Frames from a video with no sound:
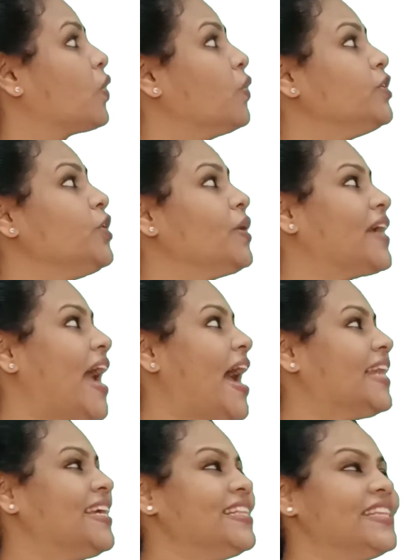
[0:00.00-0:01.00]
could you
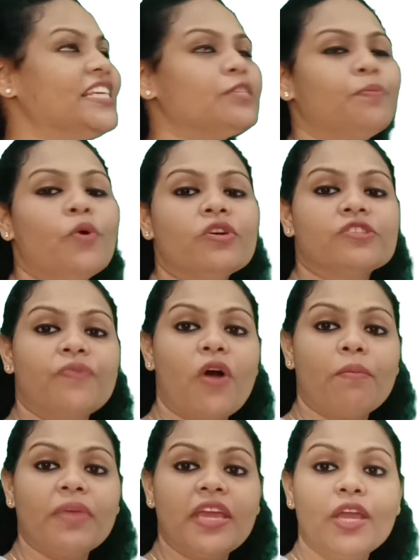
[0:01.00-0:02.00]
carry these books
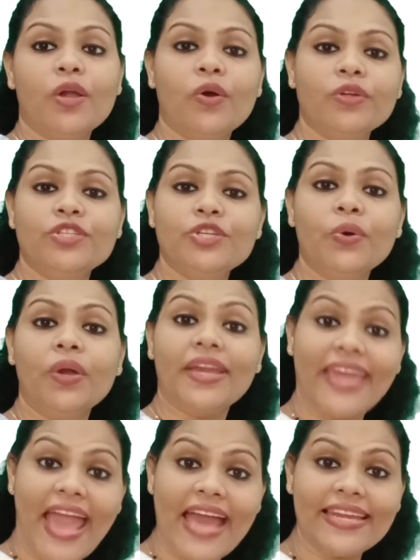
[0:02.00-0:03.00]
for me? Could you
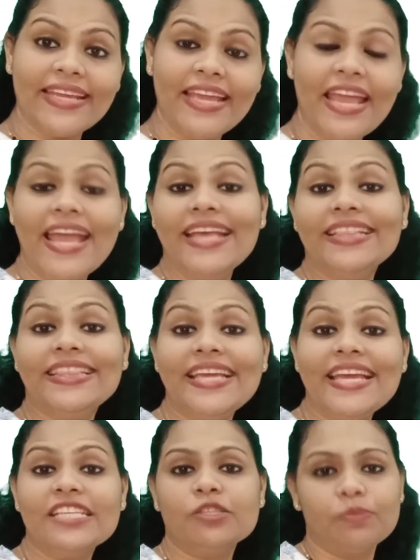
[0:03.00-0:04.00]
carry
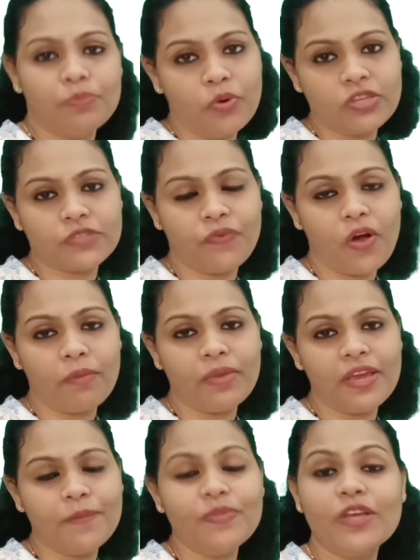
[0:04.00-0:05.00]
these books for
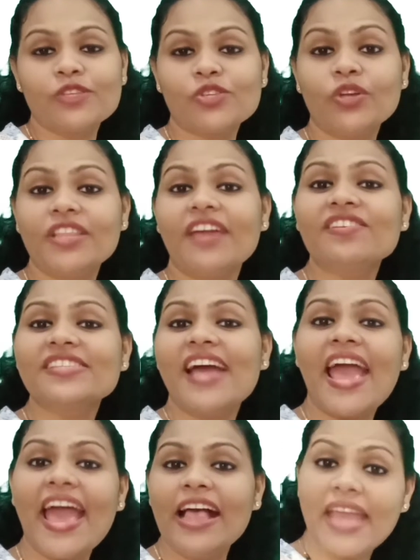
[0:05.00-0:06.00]
me? So there is
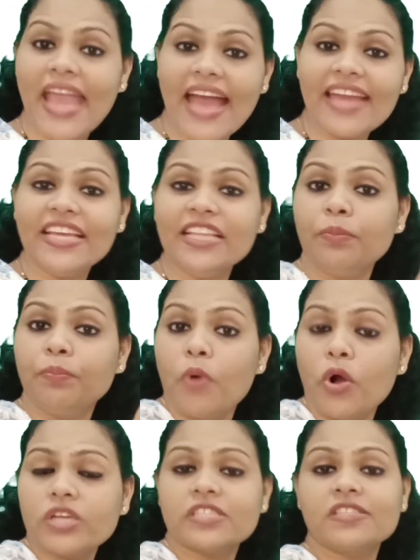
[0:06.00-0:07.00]
a help. Carry the
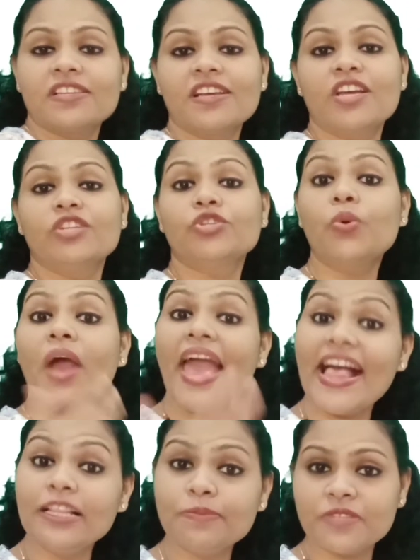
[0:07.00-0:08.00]
books to
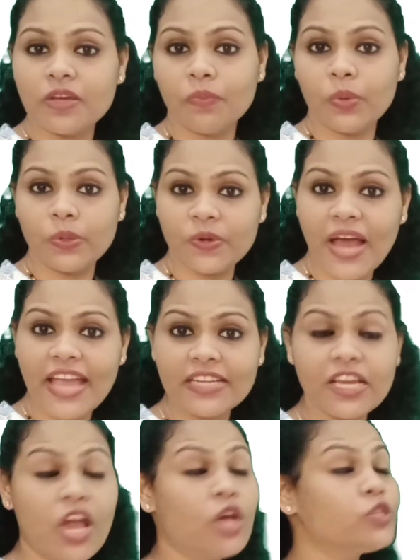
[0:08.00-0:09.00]
help someone,
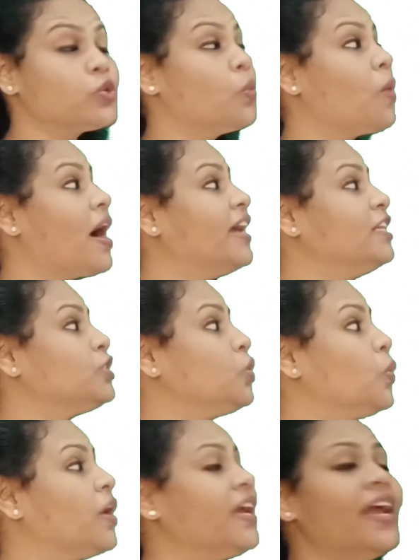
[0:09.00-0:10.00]
right? So while
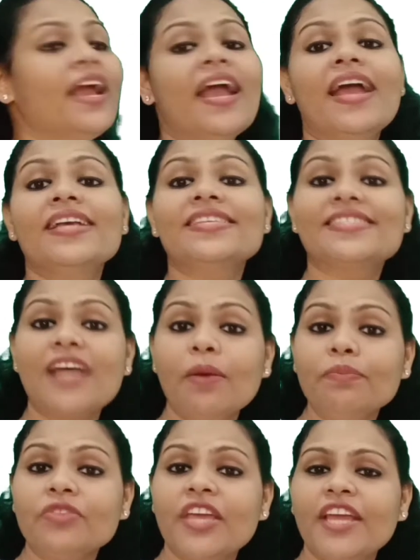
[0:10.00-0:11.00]
doing
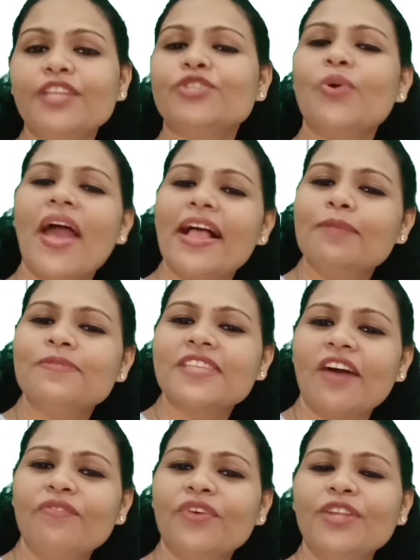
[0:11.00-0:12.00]
something to help
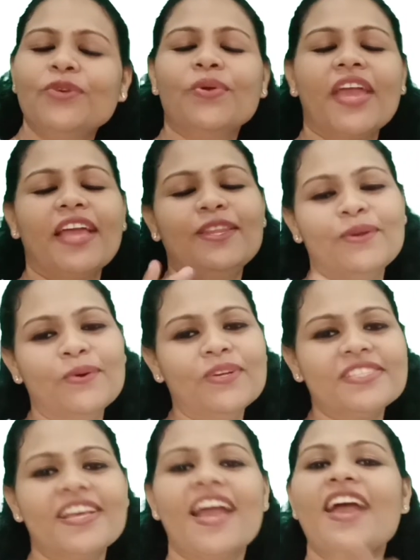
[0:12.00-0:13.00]
someone, you can
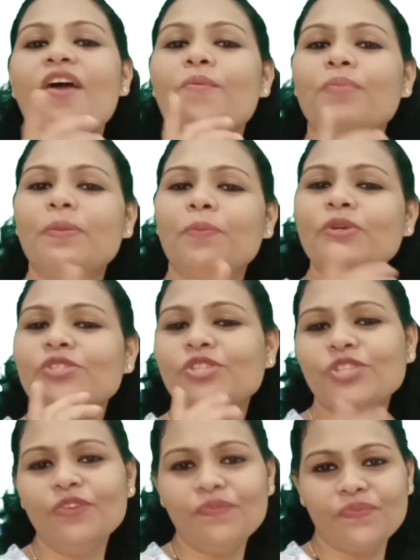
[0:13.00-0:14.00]
use
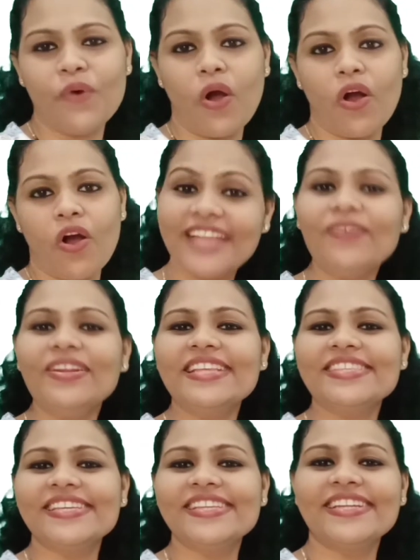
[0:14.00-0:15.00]
preposition for. Now
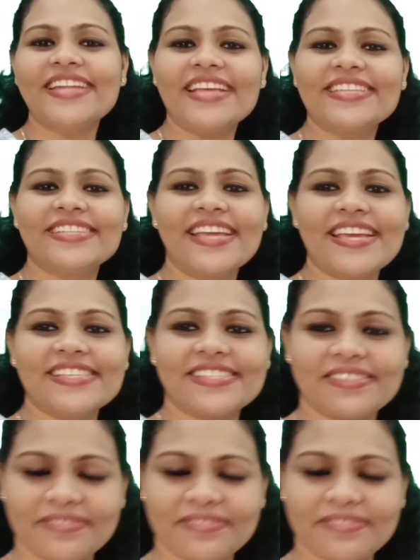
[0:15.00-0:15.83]
let's see the next case.